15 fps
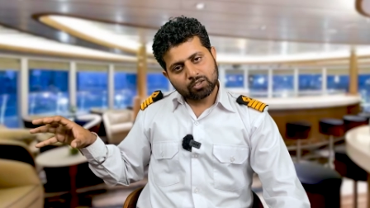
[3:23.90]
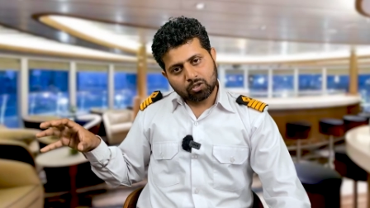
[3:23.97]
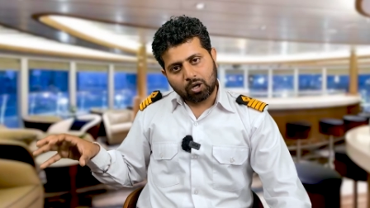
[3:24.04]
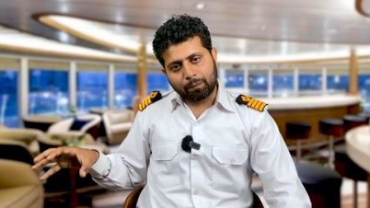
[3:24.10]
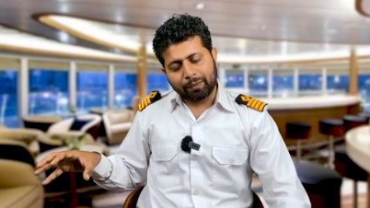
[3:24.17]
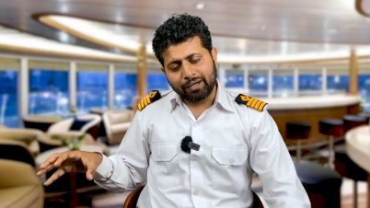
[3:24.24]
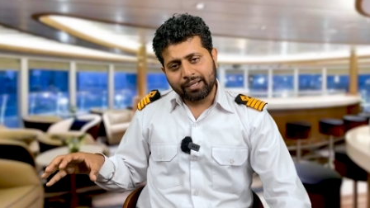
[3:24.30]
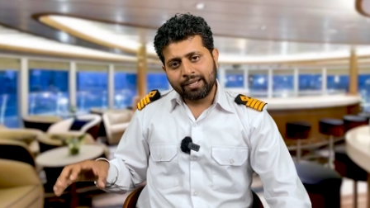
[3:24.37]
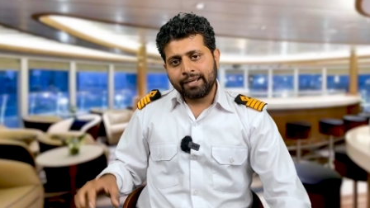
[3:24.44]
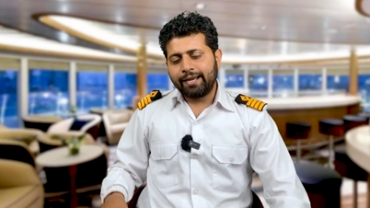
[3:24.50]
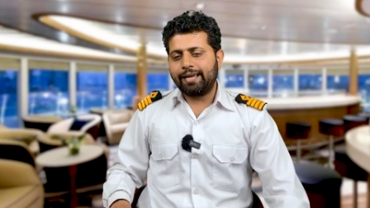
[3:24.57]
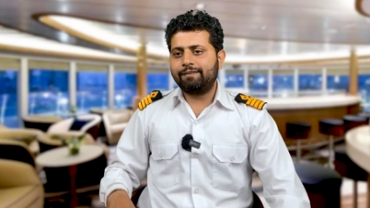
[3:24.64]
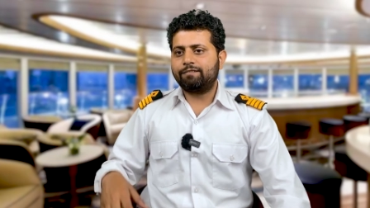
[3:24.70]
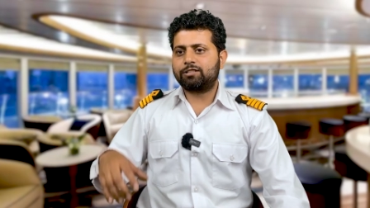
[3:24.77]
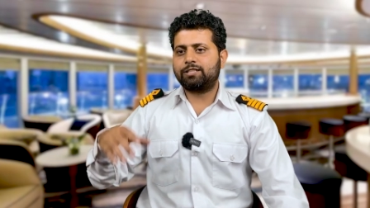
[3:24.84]
copied
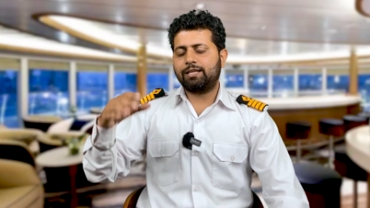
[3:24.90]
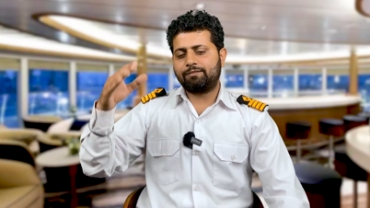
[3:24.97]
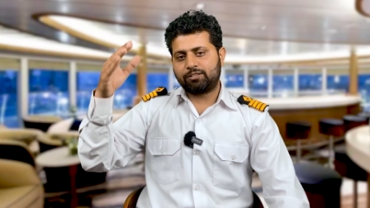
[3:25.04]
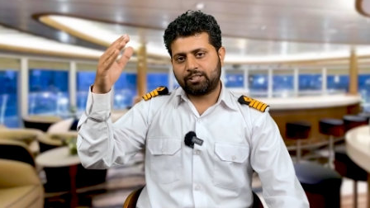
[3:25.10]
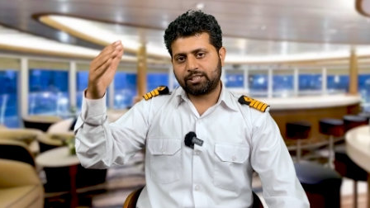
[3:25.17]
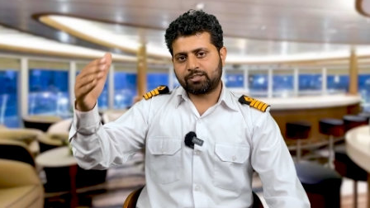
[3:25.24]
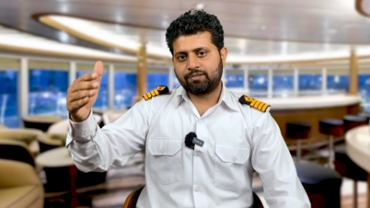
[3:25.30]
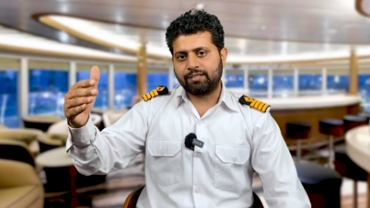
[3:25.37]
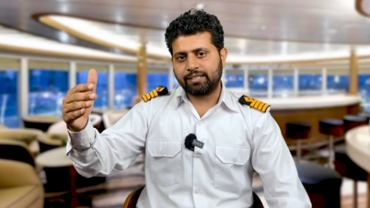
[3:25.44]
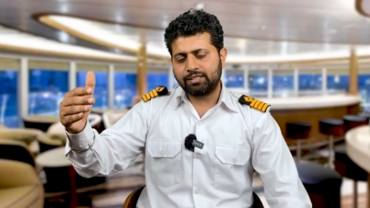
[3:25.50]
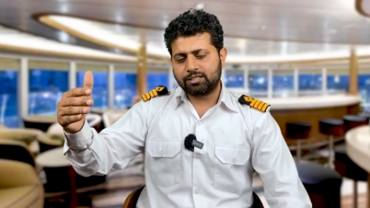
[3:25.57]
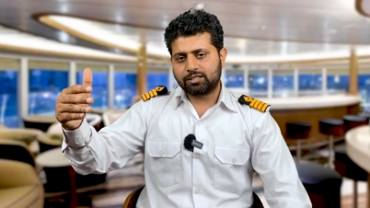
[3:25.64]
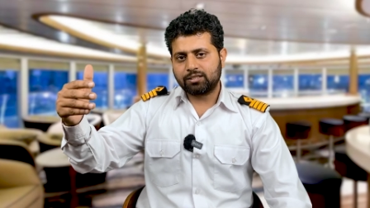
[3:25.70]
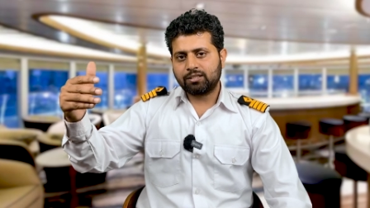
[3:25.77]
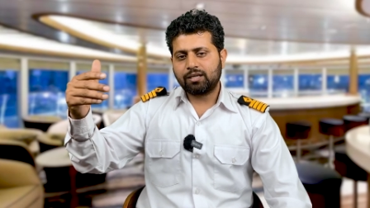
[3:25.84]
in which there were 6
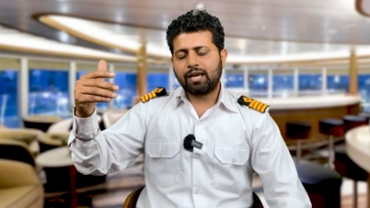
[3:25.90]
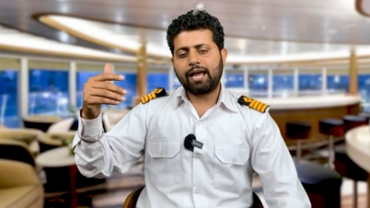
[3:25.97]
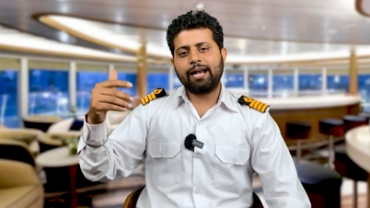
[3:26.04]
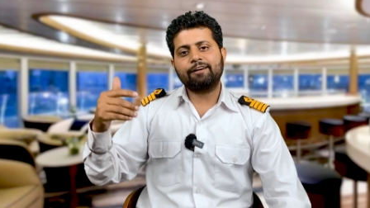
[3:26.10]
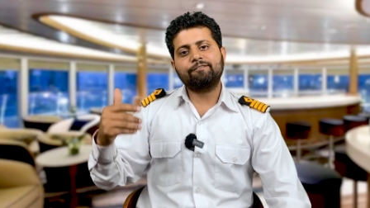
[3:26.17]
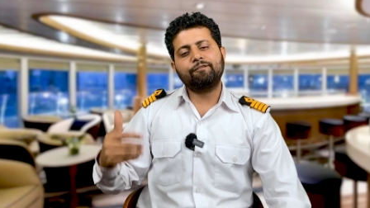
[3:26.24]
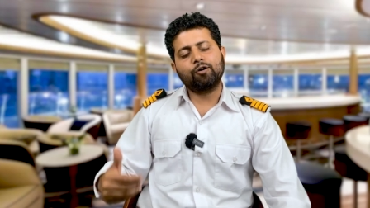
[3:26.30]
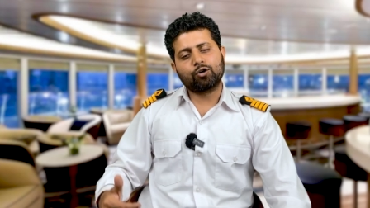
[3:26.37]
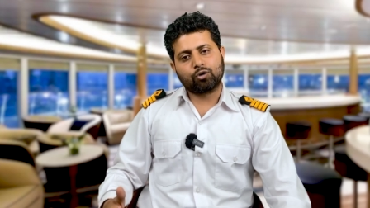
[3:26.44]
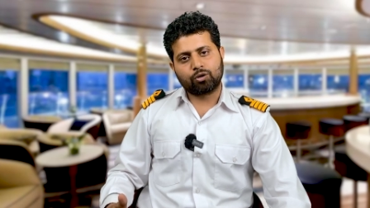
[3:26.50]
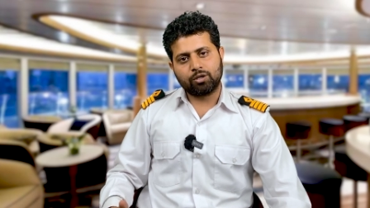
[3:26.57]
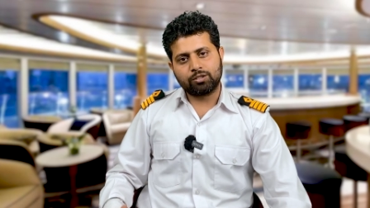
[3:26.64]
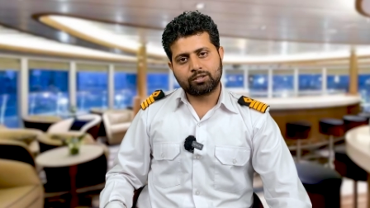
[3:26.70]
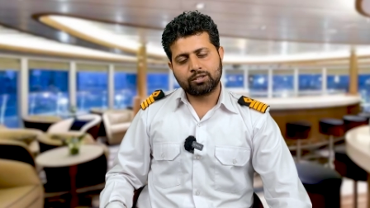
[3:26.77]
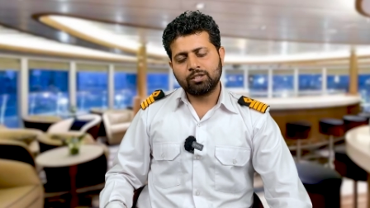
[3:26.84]
writtens and 4
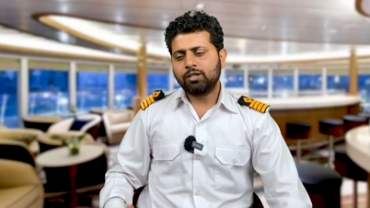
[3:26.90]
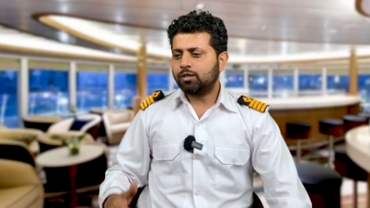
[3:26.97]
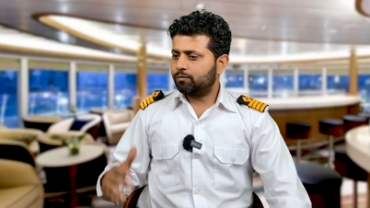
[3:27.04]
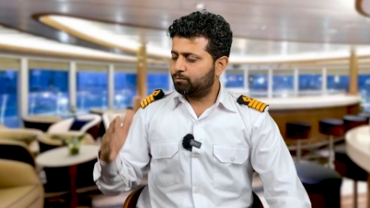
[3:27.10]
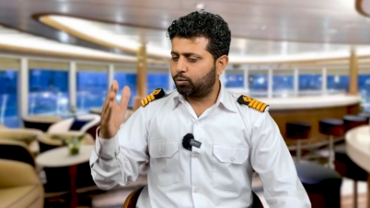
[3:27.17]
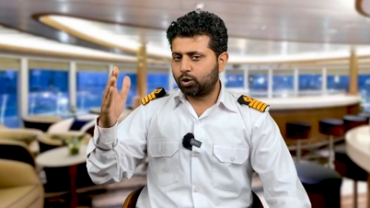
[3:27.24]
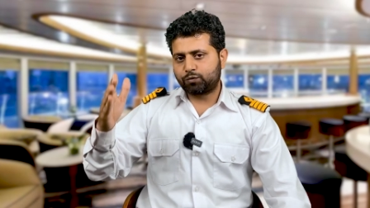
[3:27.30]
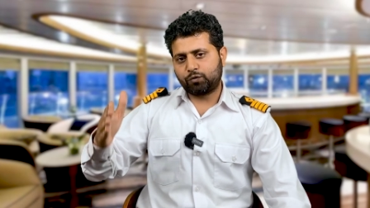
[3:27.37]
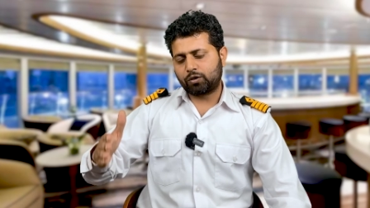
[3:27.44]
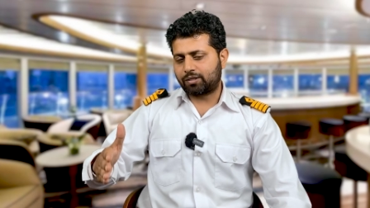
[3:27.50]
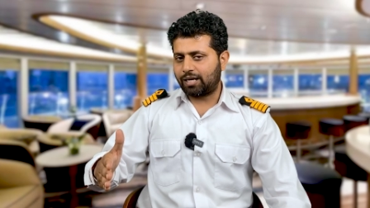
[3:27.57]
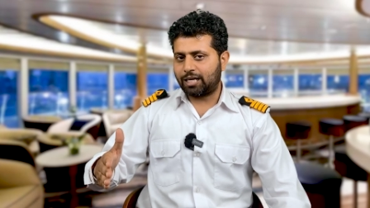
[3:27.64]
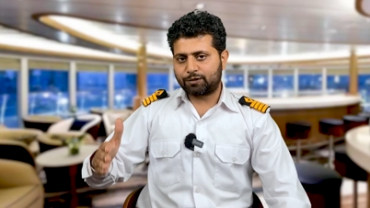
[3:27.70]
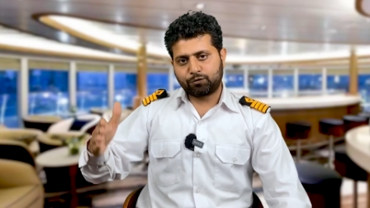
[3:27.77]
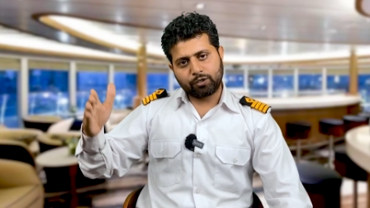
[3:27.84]
orals, both for
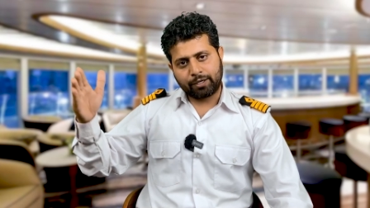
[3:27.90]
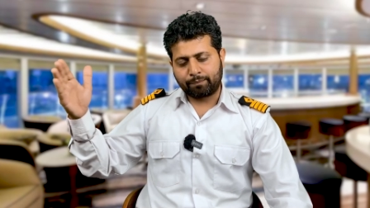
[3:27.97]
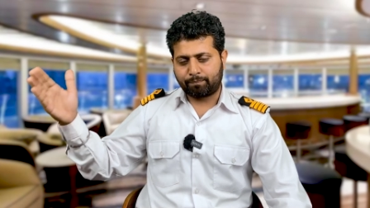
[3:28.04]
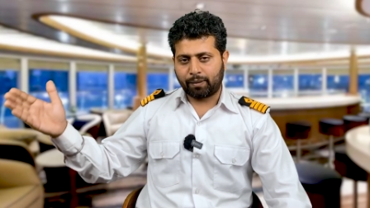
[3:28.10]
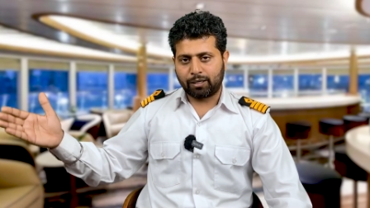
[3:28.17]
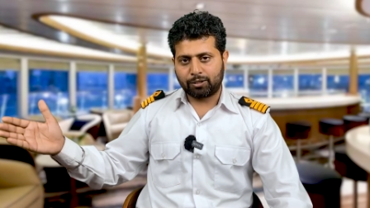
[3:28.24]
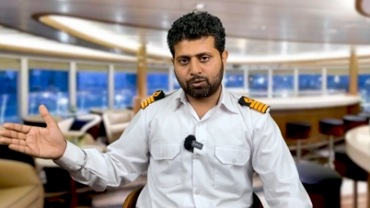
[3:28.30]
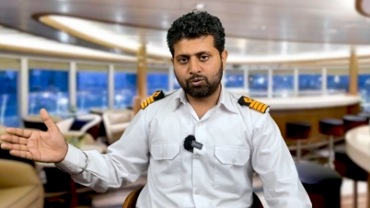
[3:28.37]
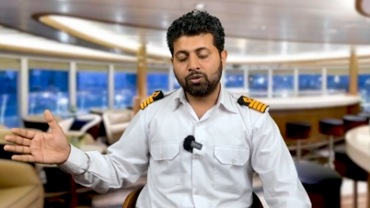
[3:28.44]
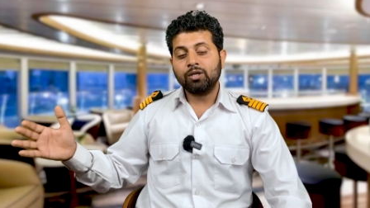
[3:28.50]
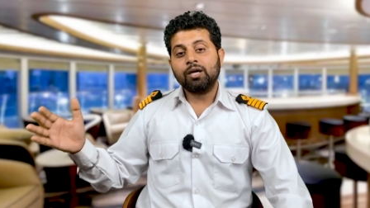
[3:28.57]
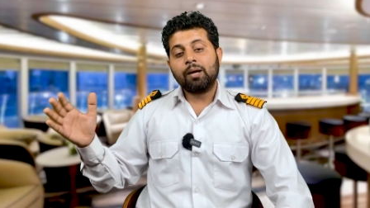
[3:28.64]
Class 4 and Part 2.